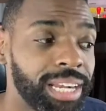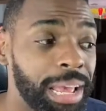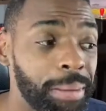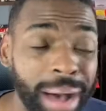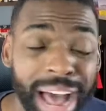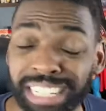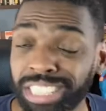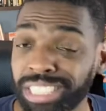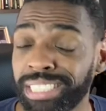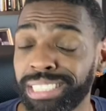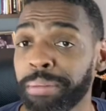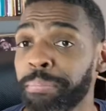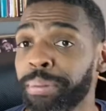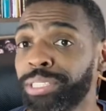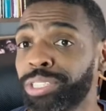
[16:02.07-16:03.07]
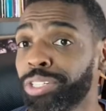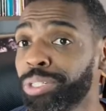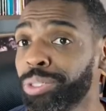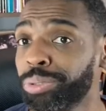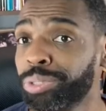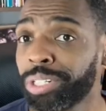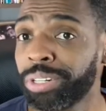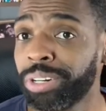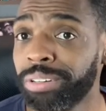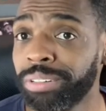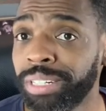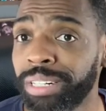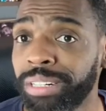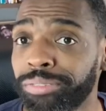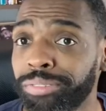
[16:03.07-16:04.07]
Am I just simply
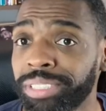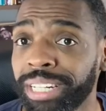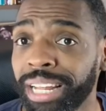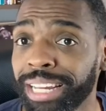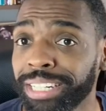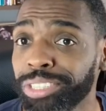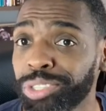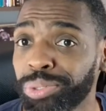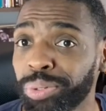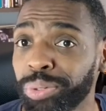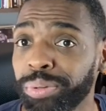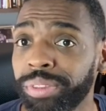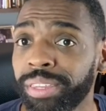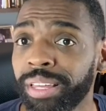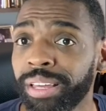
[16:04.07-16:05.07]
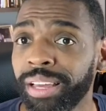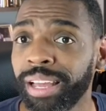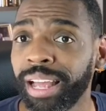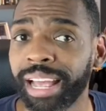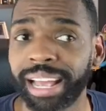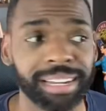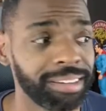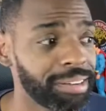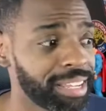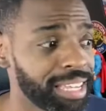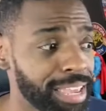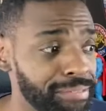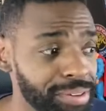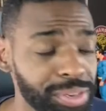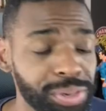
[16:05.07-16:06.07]
delusional for telling the truth and
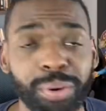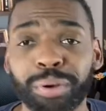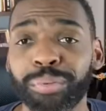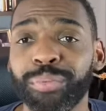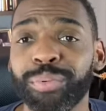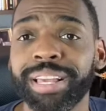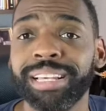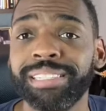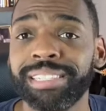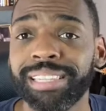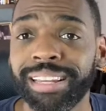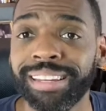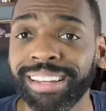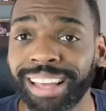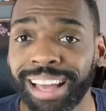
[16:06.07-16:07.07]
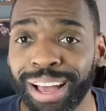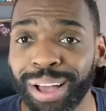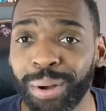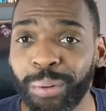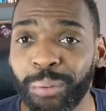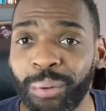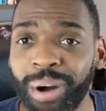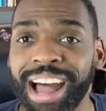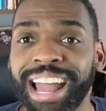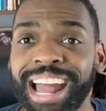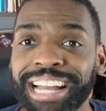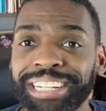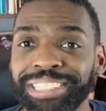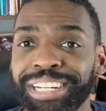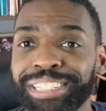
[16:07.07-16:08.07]
giving you a reason why
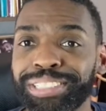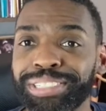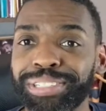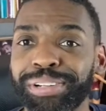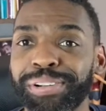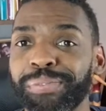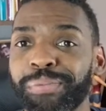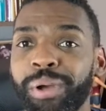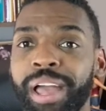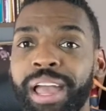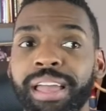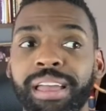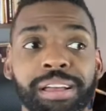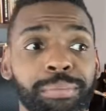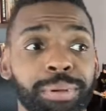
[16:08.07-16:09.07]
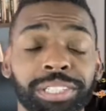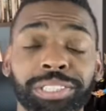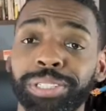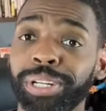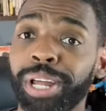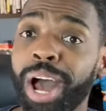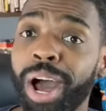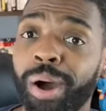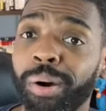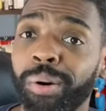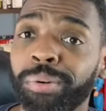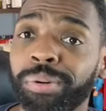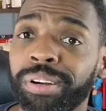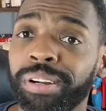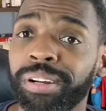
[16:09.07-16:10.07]
I judge a certain way because you
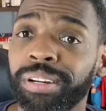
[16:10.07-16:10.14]
know